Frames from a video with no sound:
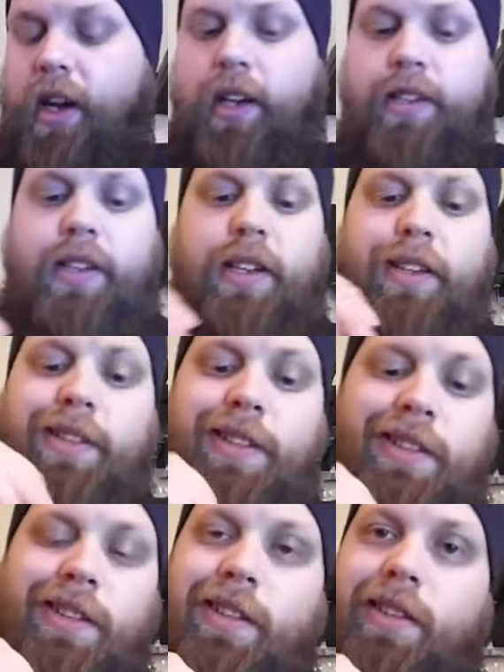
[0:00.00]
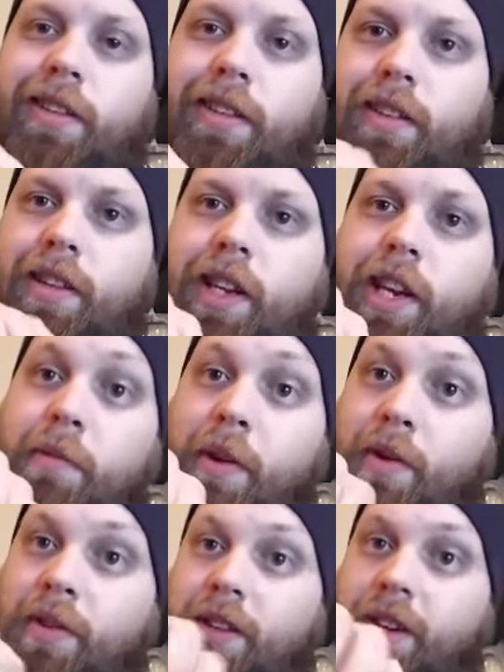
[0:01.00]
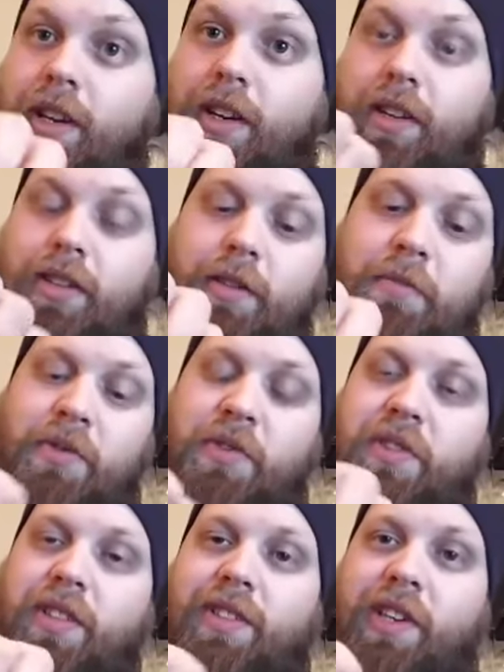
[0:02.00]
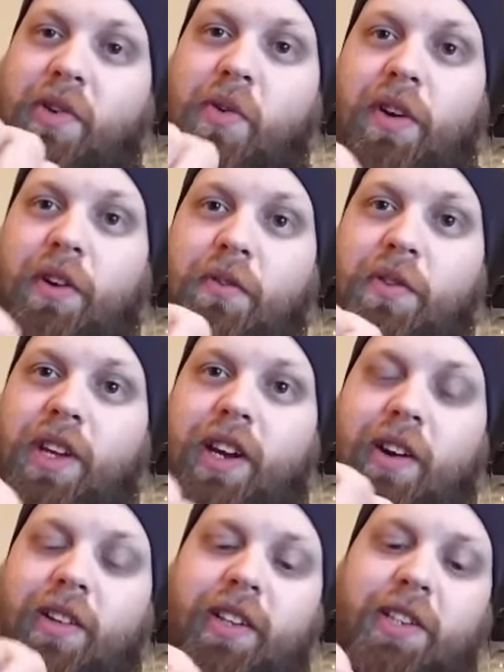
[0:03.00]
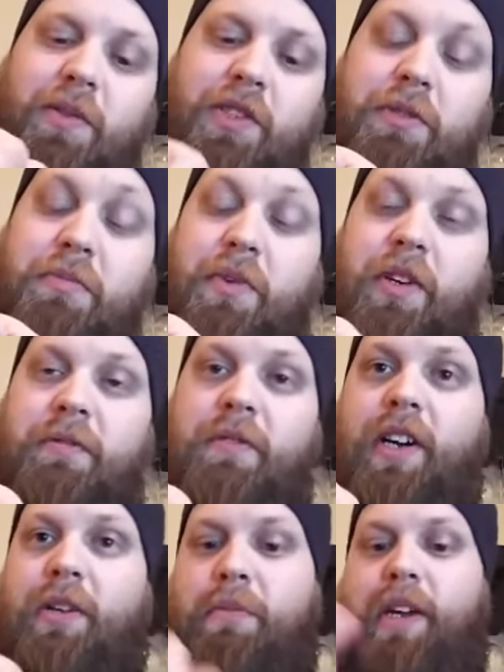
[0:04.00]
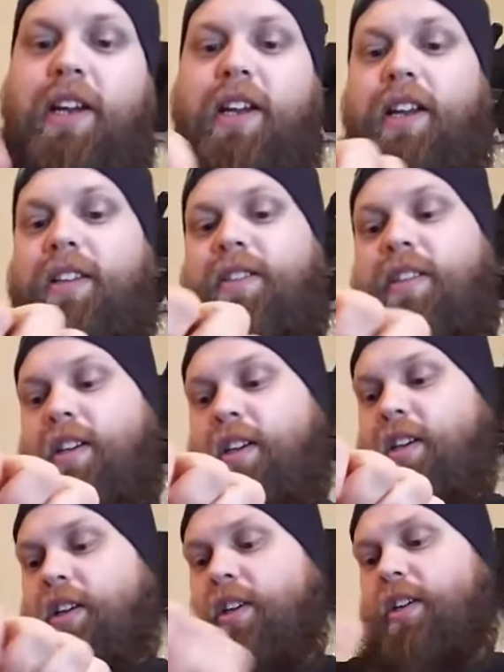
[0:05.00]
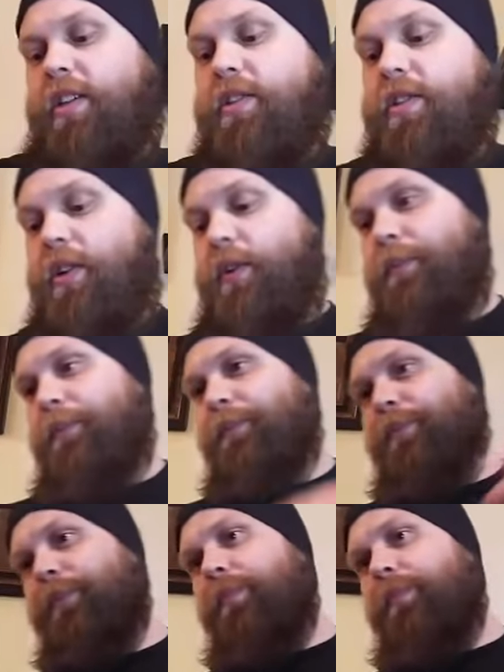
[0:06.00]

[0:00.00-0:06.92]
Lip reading: I guess they came out with a temperature sensing coil for the Heracles, which is pretty fucking badass. So